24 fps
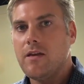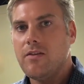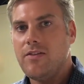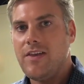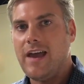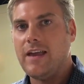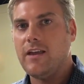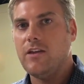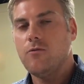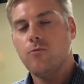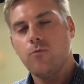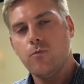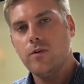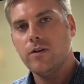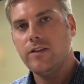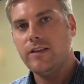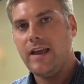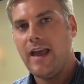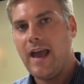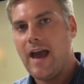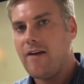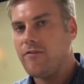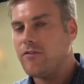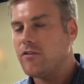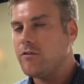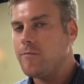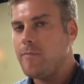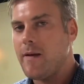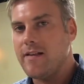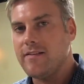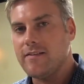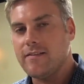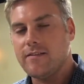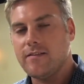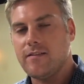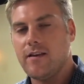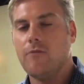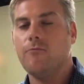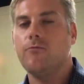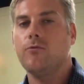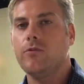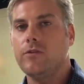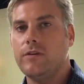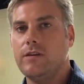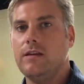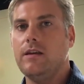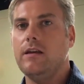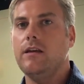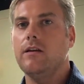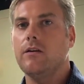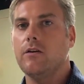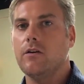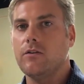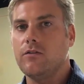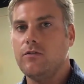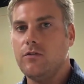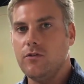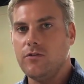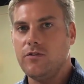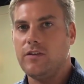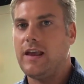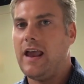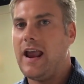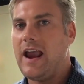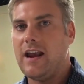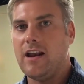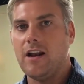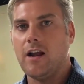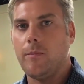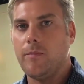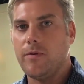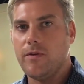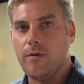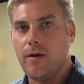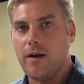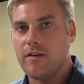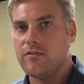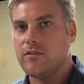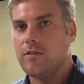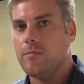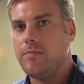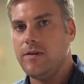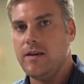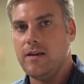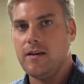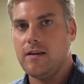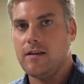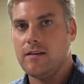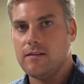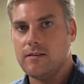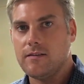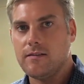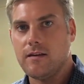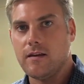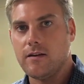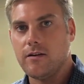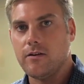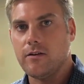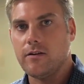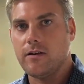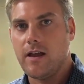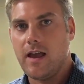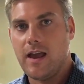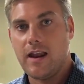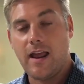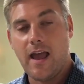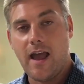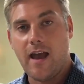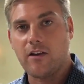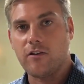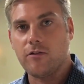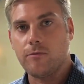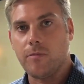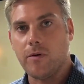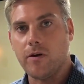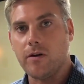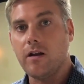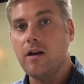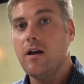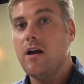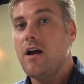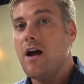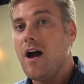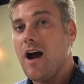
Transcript: that you really have to spend several years using AWS to be considered an expert.